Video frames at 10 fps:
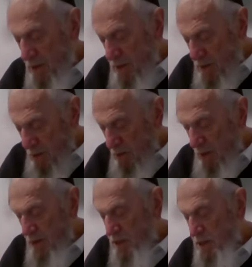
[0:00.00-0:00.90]
So
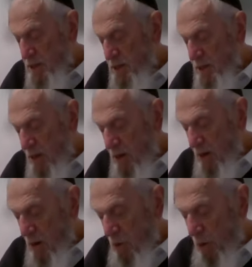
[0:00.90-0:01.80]
this is
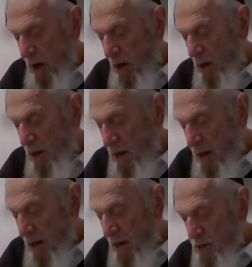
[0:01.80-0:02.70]
where
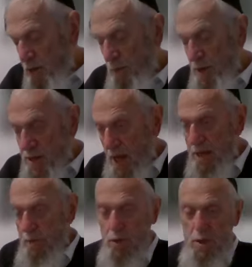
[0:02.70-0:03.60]
so
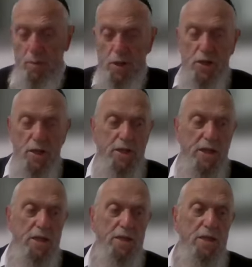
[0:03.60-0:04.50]
beside what the Mishnah
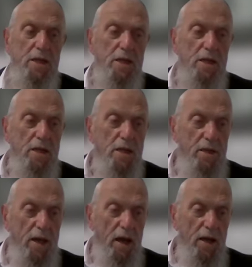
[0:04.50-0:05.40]
says,
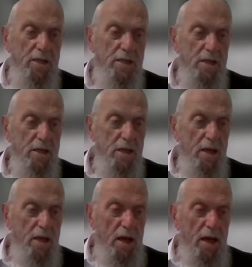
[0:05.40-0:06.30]
there is
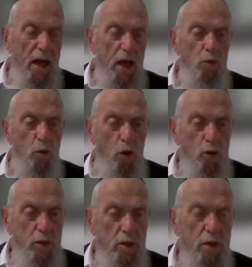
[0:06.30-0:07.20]
a
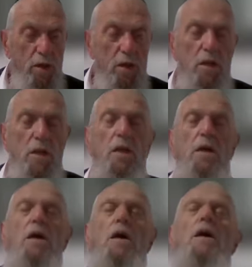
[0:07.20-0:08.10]
reward,
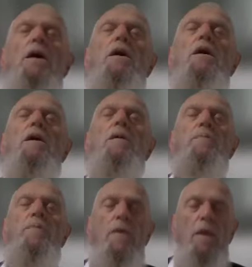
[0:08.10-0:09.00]

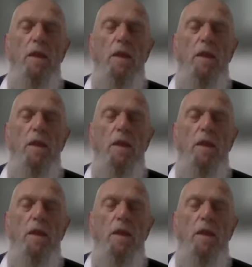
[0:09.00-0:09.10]
um,